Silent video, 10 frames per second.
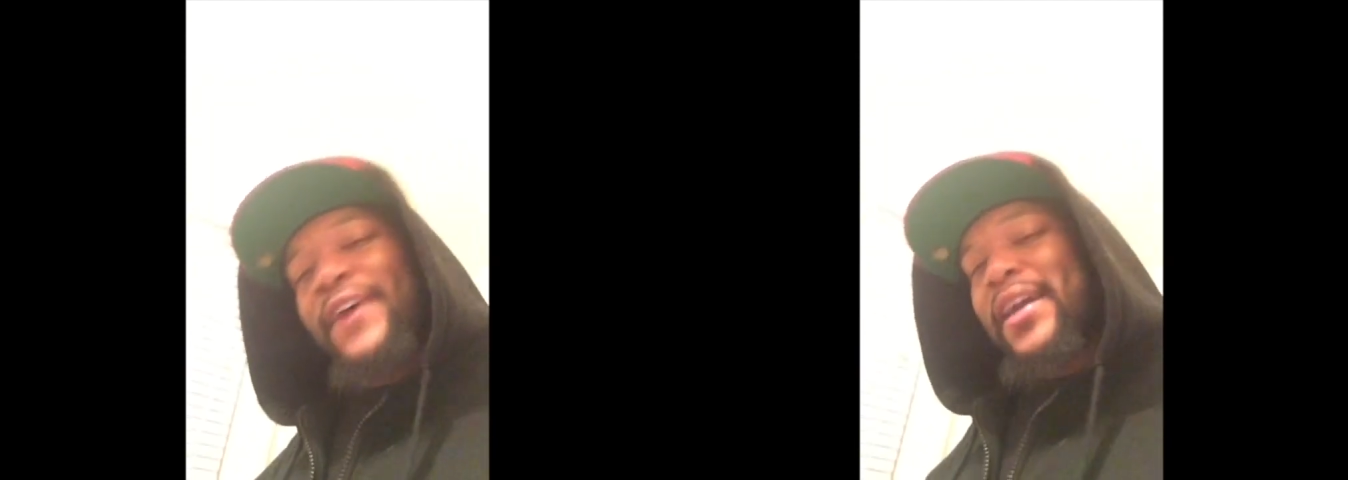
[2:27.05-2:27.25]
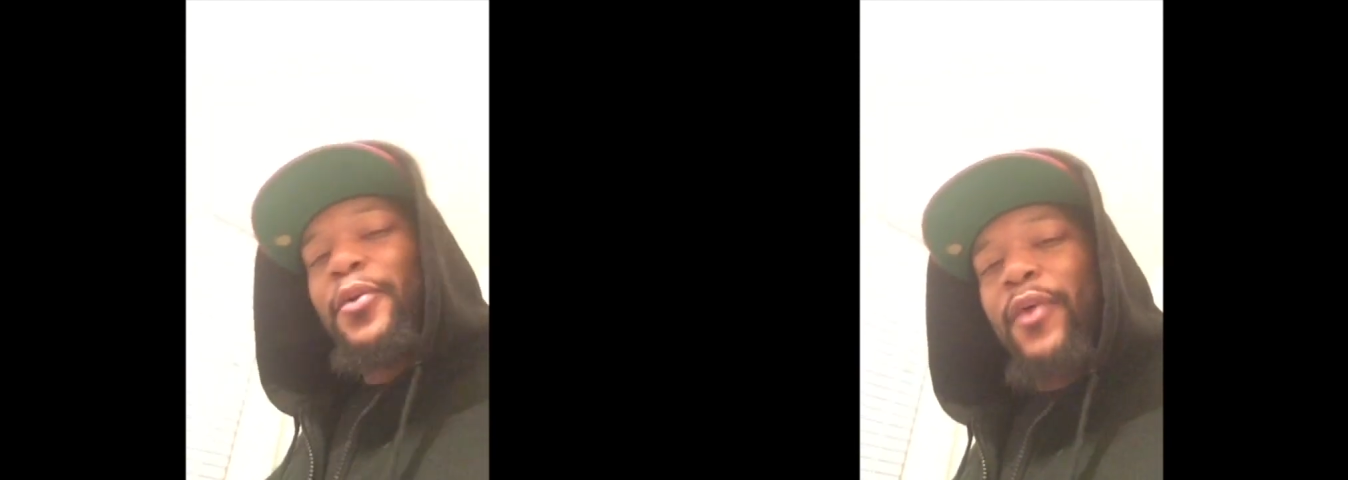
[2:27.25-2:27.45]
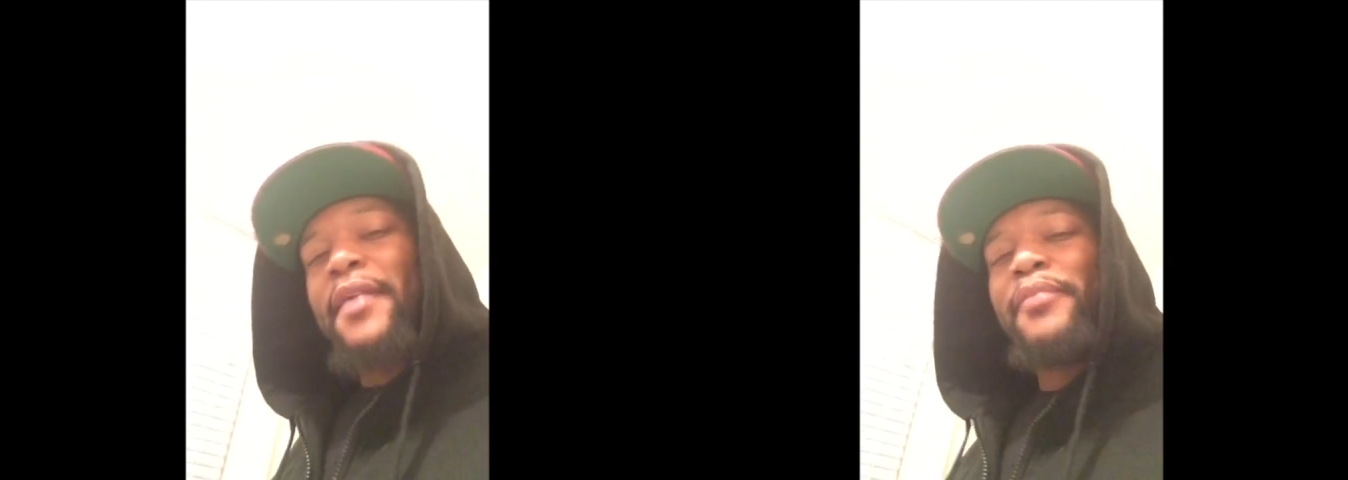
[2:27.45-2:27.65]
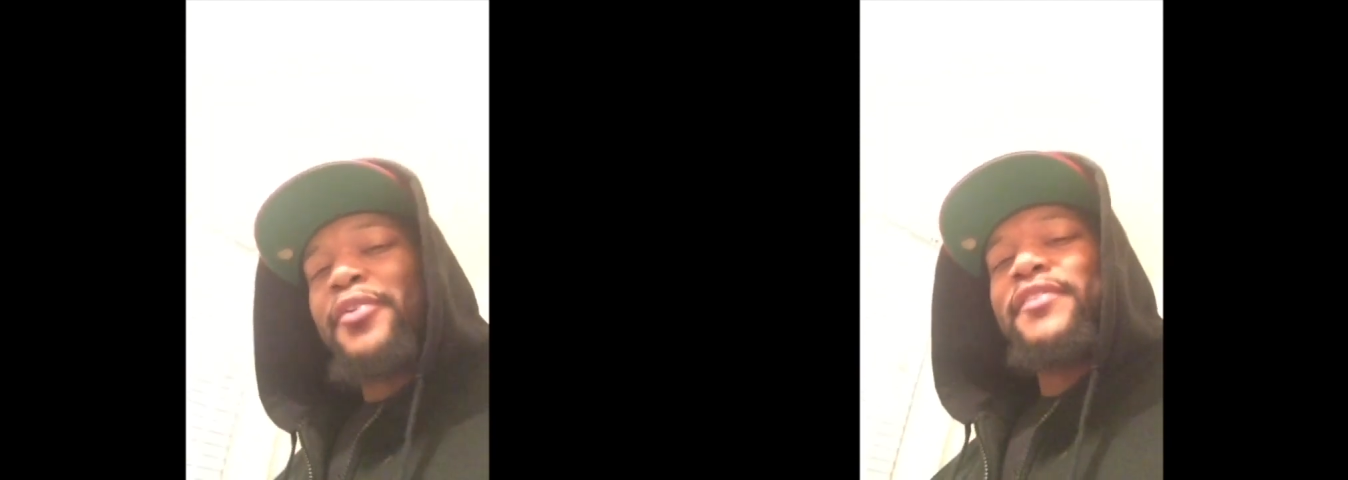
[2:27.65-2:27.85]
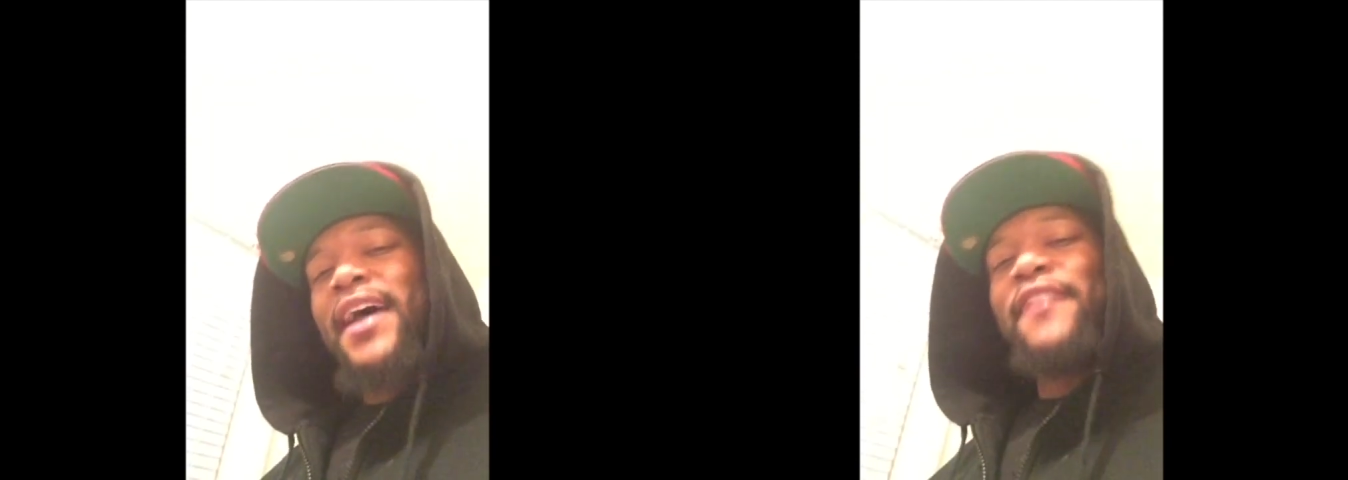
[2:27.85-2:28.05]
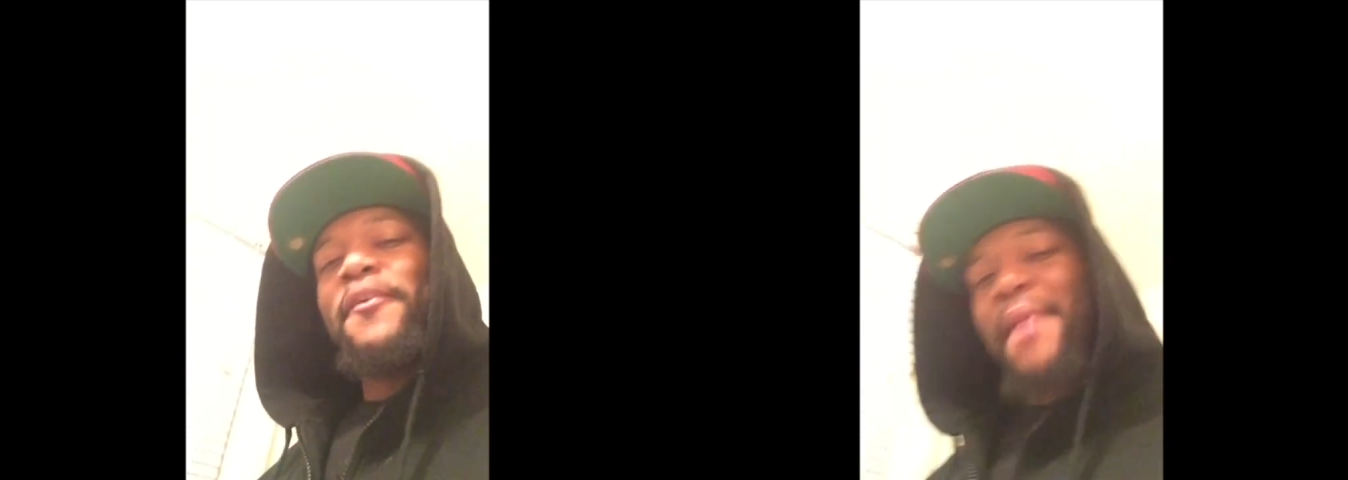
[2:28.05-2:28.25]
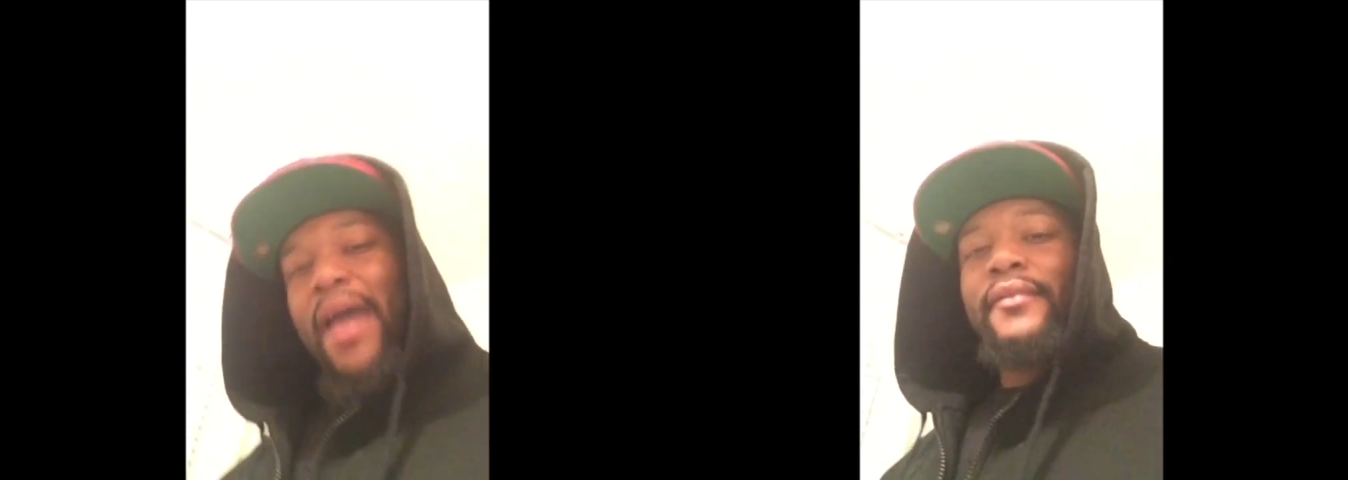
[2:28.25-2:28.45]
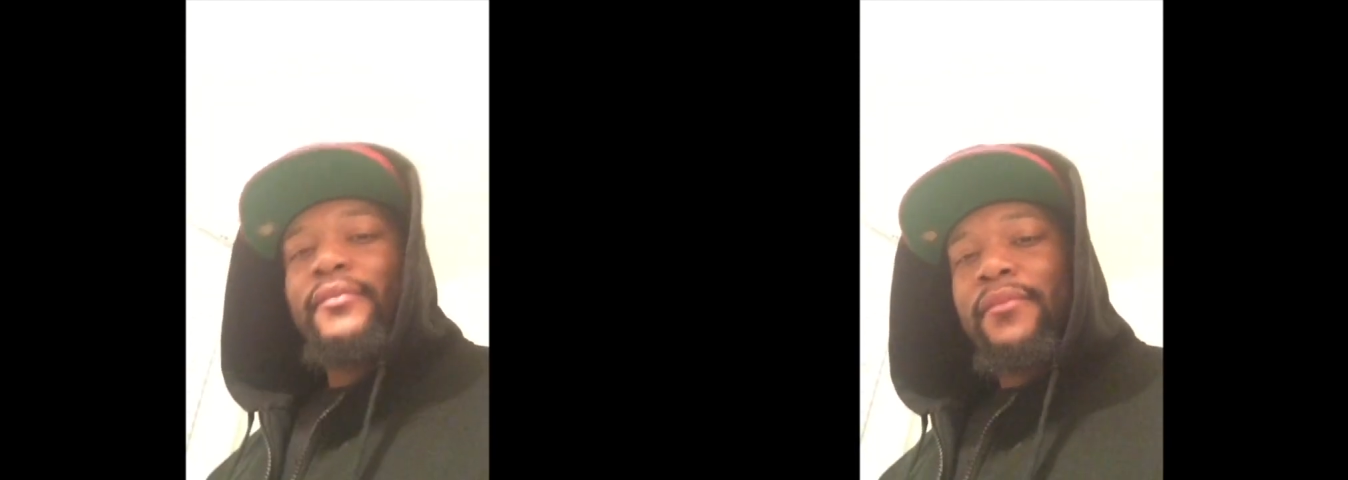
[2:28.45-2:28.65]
fucking white person I ever met.